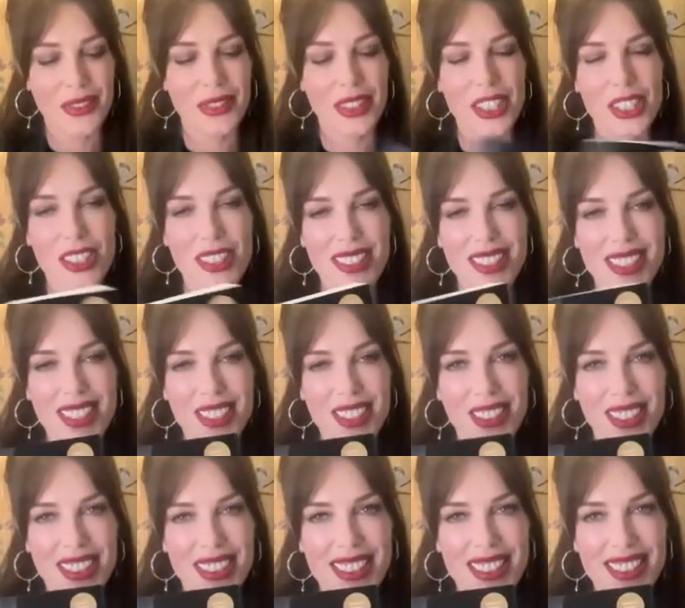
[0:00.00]
fiction
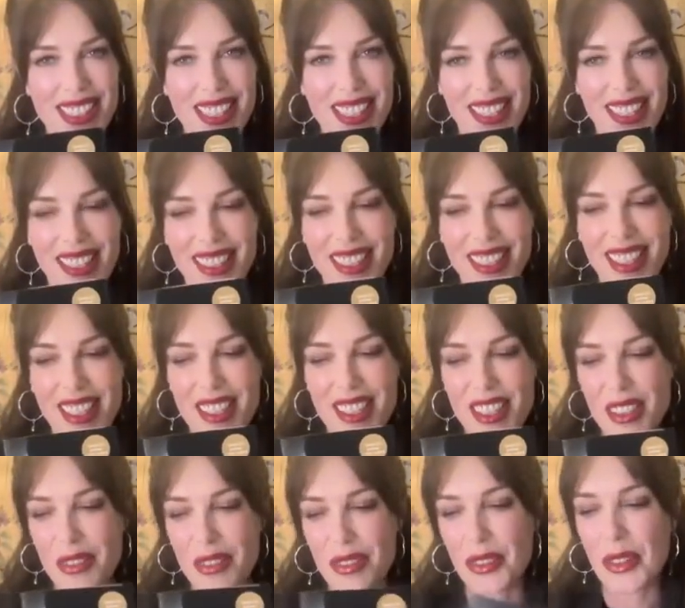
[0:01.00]
series set in the
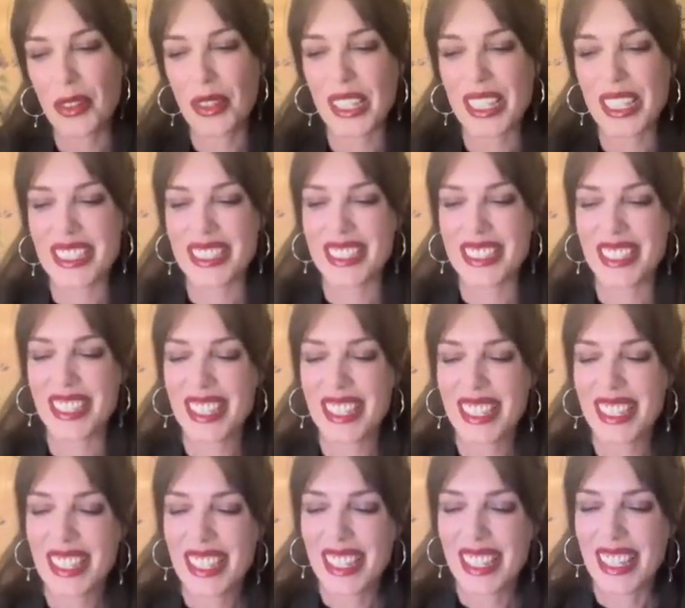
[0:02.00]
1940s.
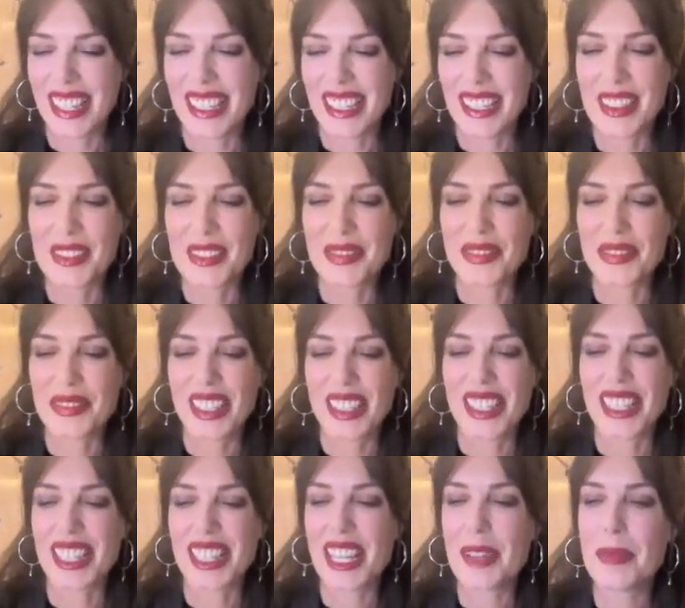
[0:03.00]
And
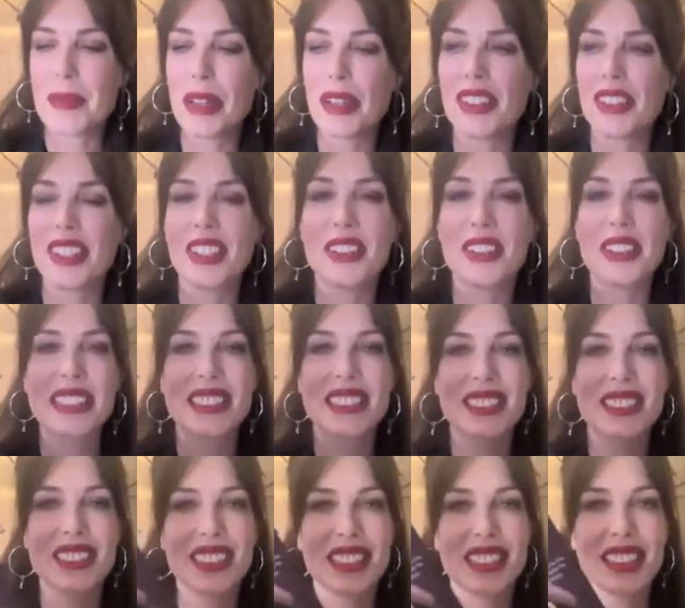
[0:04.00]
it came out in the US
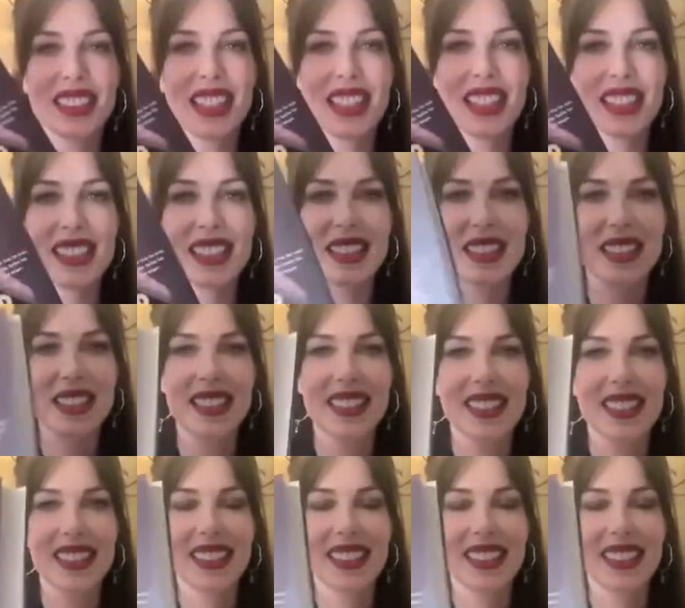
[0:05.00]
looking like this,